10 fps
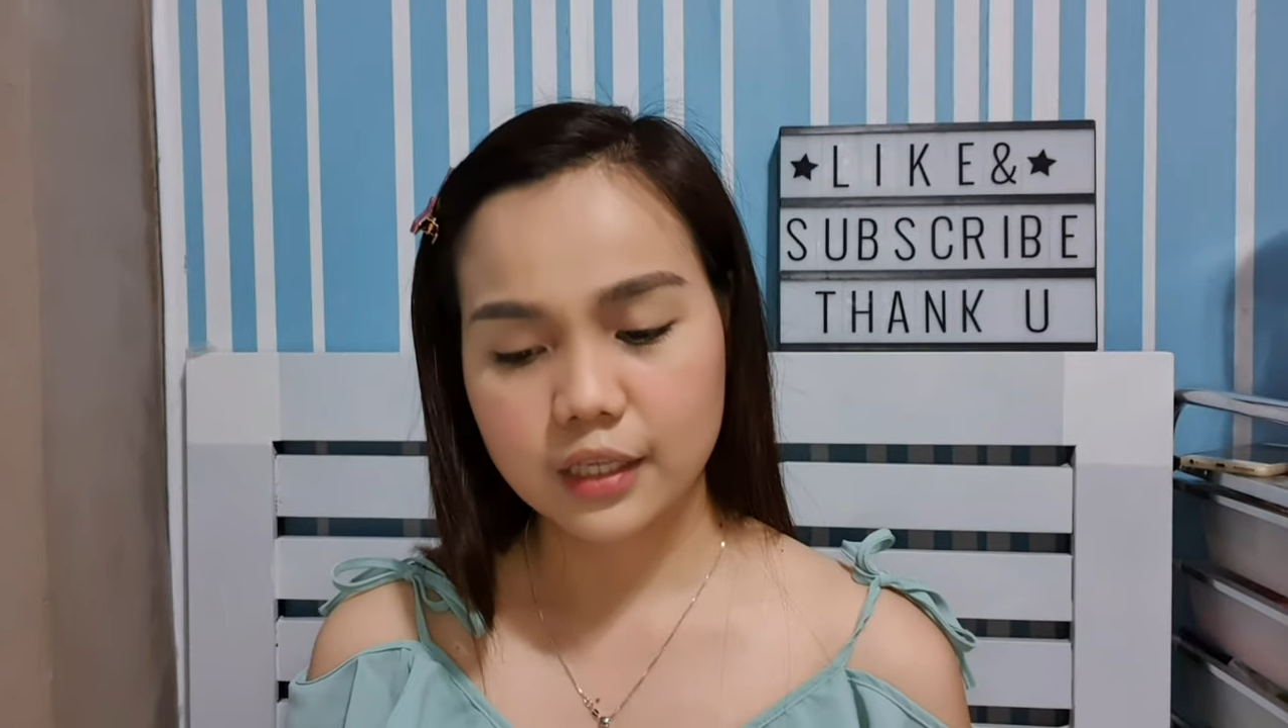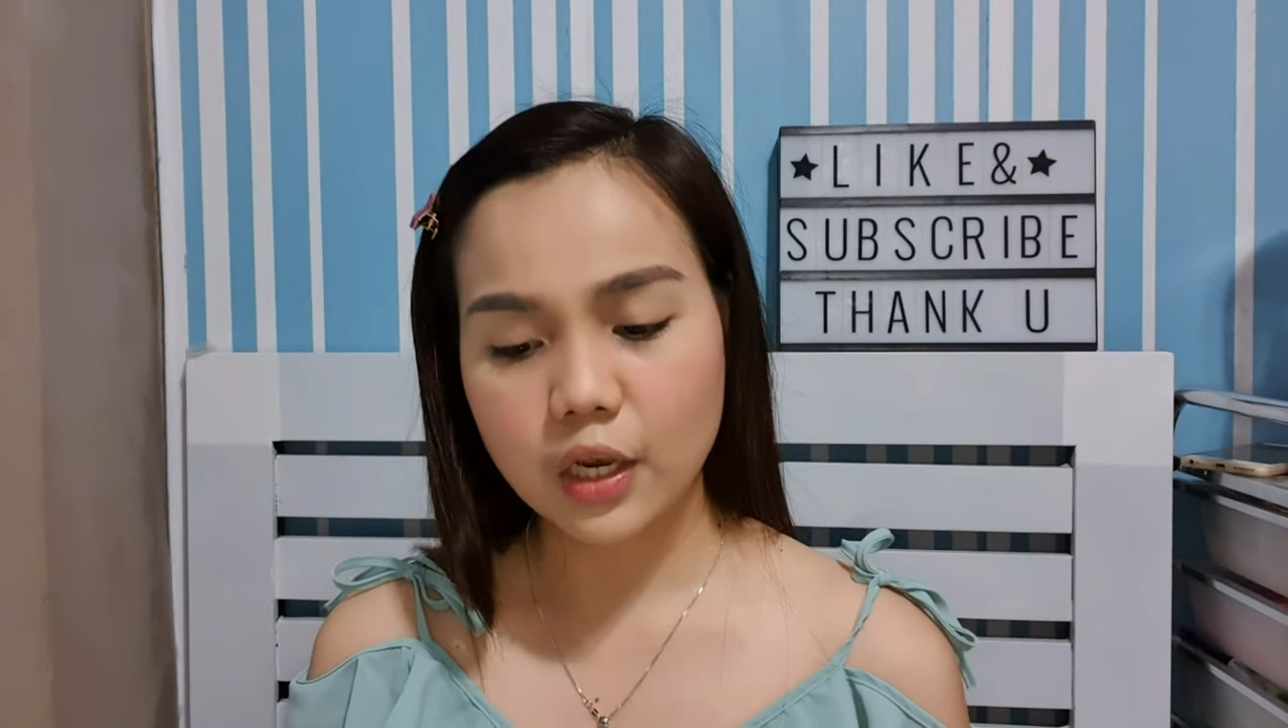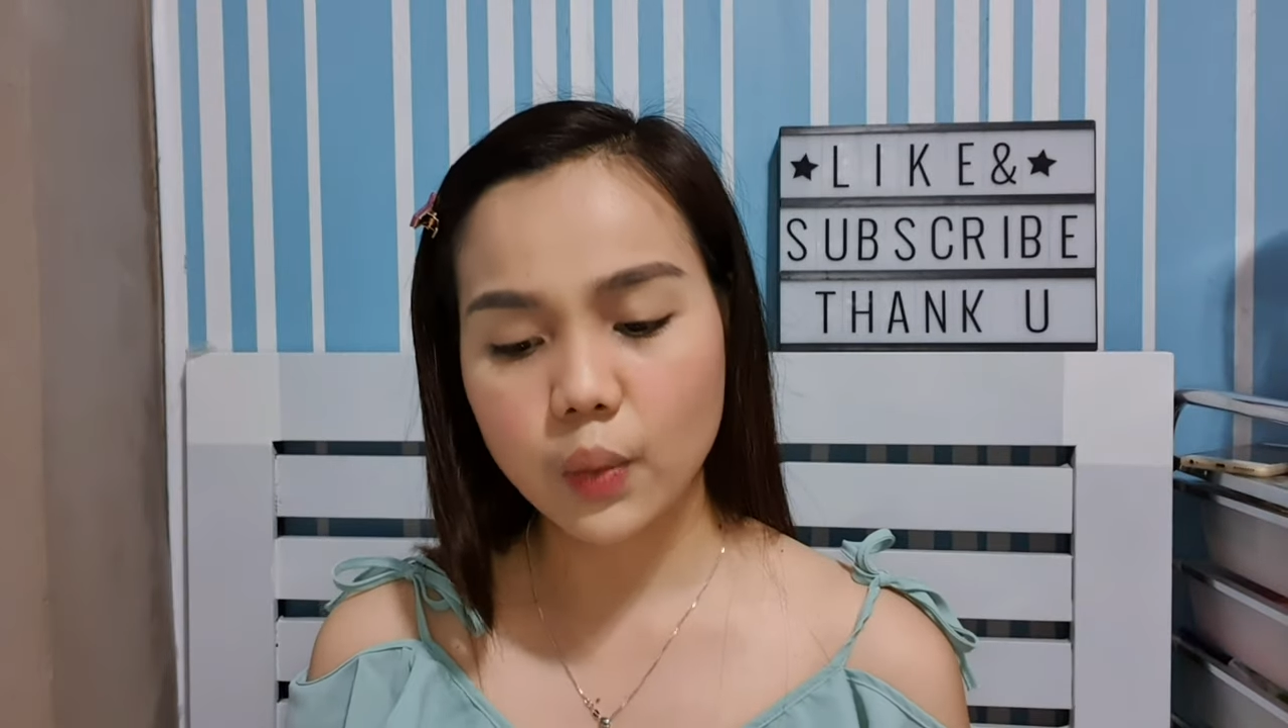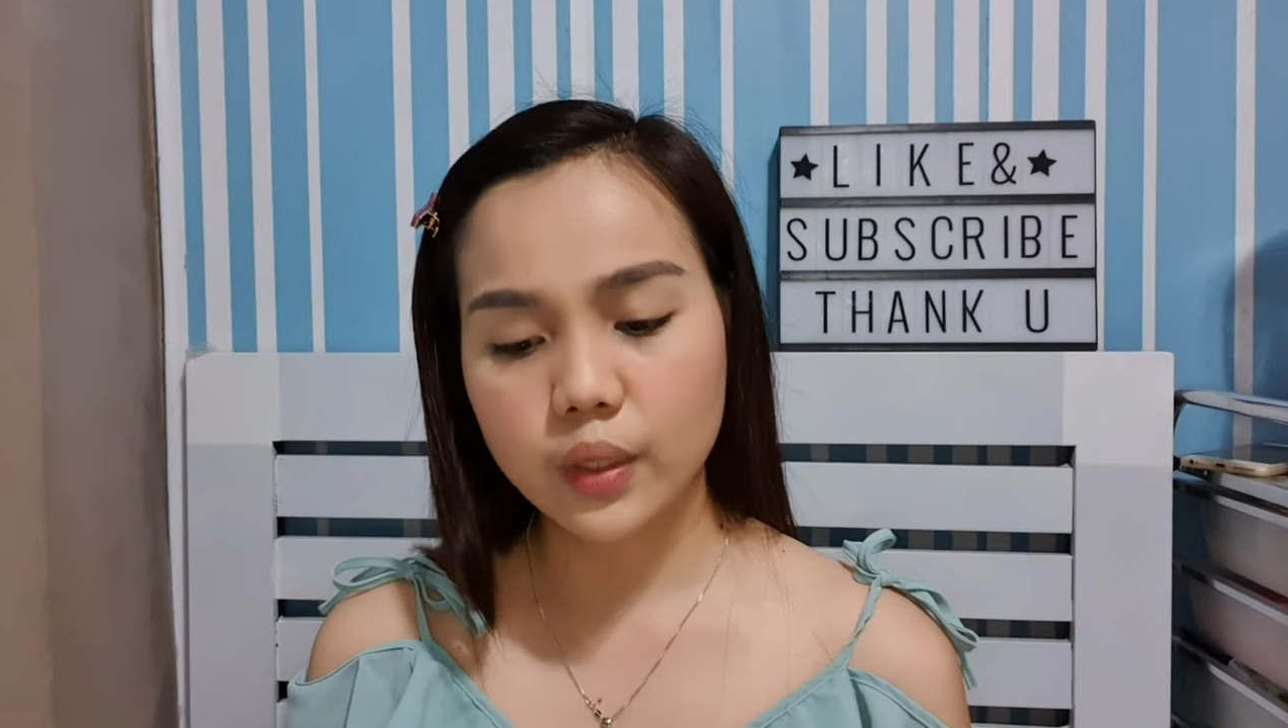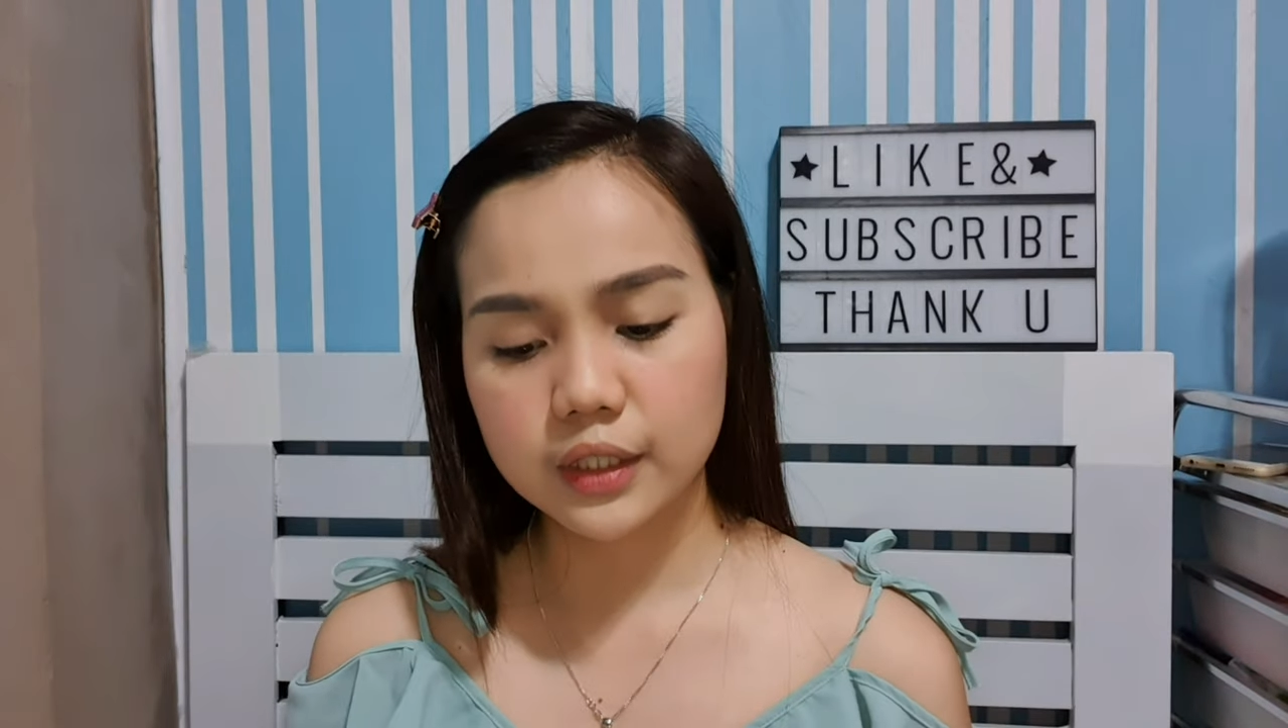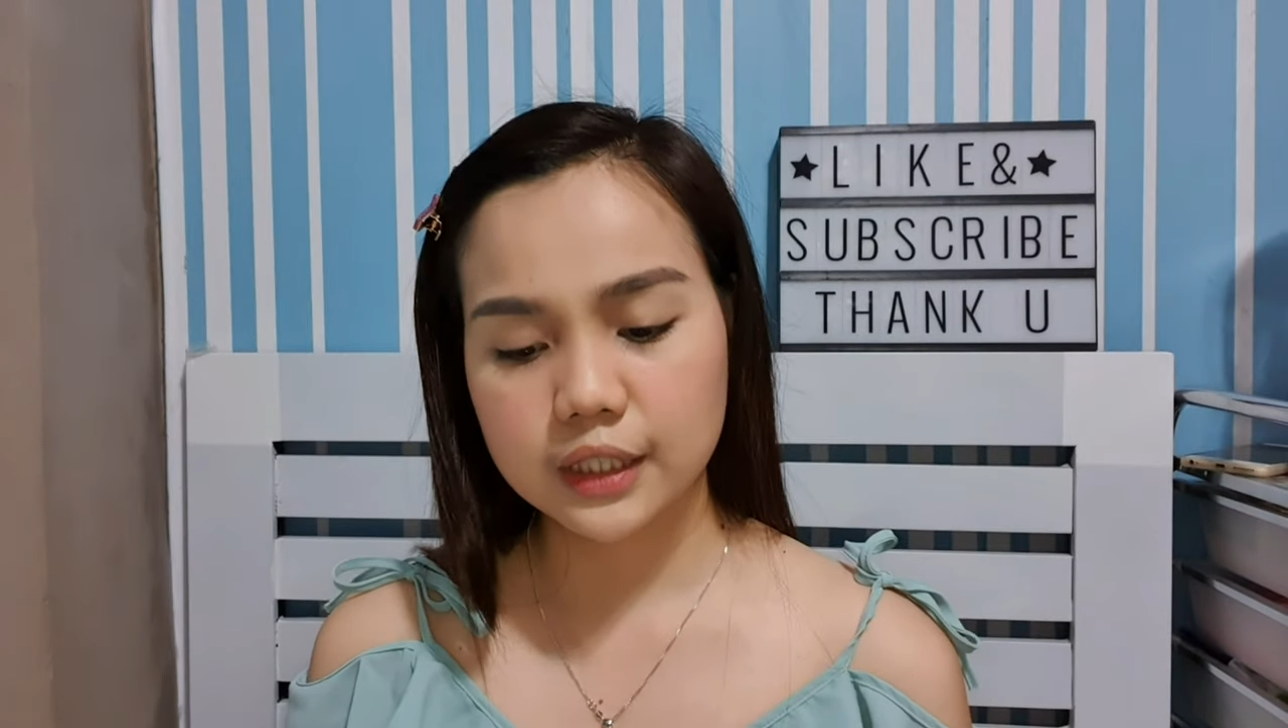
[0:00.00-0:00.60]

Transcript: dalawang